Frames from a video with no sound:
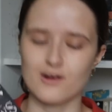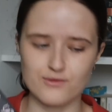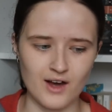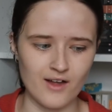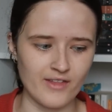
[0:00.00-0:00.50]
her
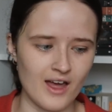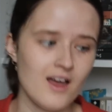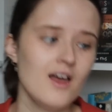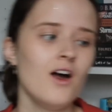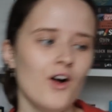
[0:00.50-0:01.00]
father
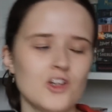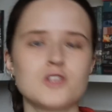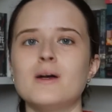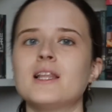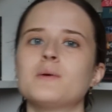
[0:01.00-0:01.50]

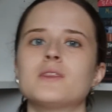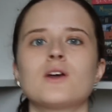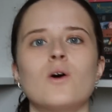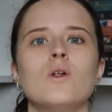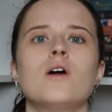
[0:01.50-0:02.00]
ultimately with the
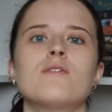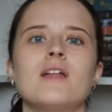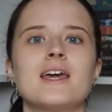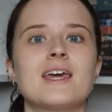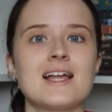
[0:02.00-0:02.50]
goal of
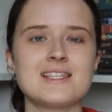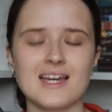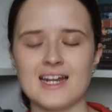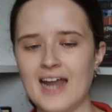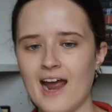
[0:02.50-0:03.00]
like
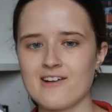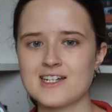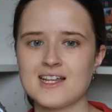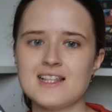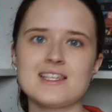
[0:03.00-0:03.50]
getting an
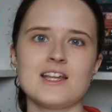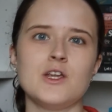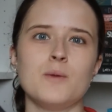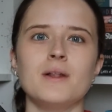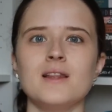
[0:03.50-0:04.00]
inheritance and
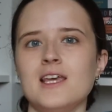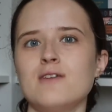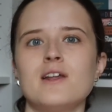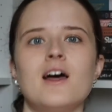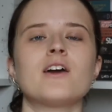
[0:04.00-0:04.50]
you
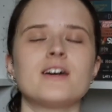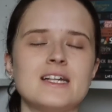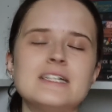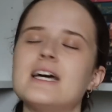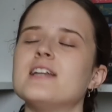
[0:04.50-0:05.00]
believe in her good
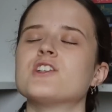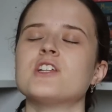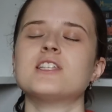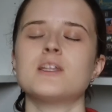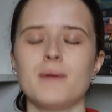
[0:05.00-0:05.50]

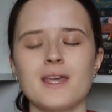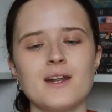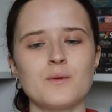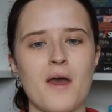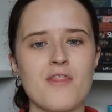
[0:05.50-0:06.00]
intentions to
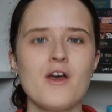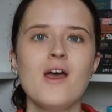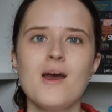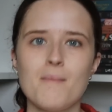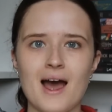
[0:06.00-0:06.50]
begin with
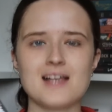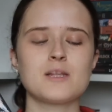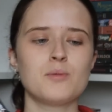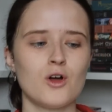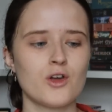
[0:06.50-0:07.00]
but as
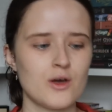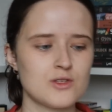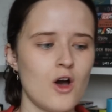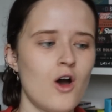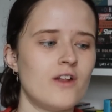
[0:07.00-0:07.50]
the plot
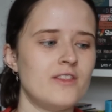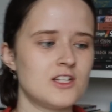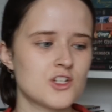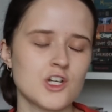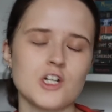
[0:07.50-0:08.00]
goes on and
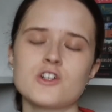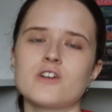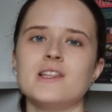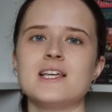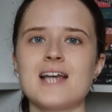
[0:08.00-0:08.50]
these children
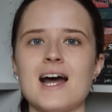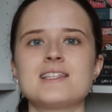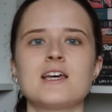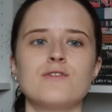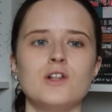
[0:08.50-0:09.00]
are in this
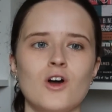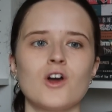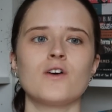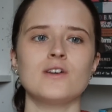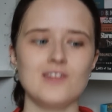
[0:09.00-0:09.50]
attic for
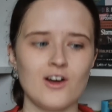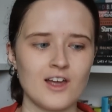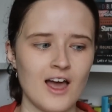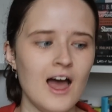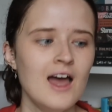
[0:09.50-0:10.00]
longer and
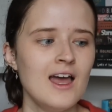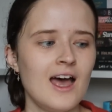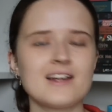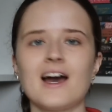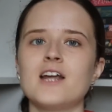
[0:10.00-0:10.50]
longer
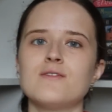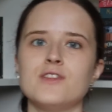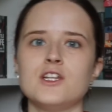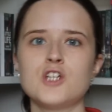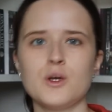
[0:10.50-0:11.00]
and kind of
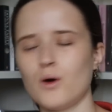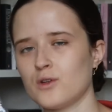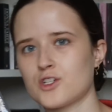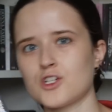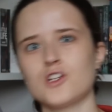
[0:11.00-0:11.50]
the two
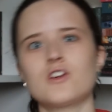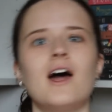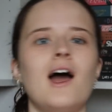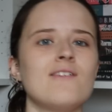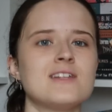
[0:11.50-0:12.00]
older children are
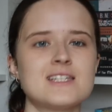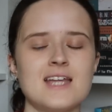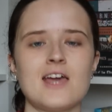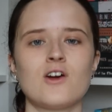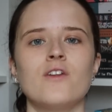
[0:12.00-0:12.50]
having to
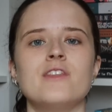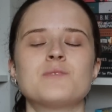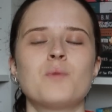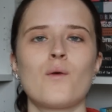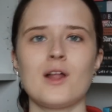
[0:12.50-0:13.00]
take on
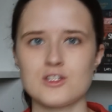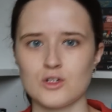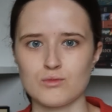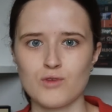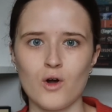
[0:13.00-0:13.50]
this
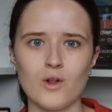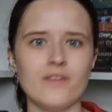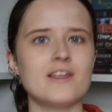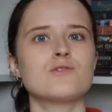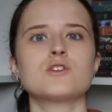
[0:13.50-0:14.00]
parental role
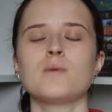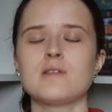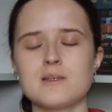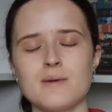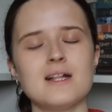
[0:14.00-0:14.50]
and this
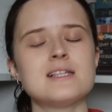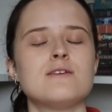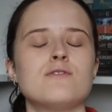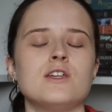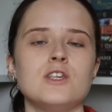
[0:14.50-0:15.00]

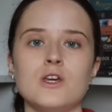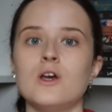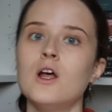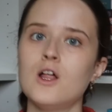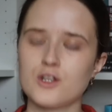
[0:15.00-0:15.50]
responsibility for the
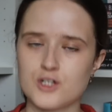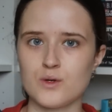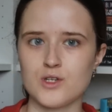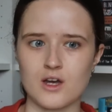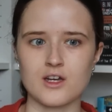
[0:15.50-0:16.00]
the two
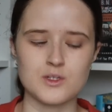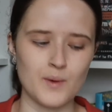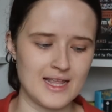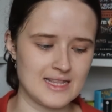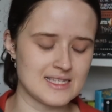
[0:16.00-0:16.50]
younger
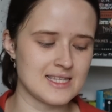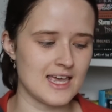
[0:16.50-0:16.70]
twins.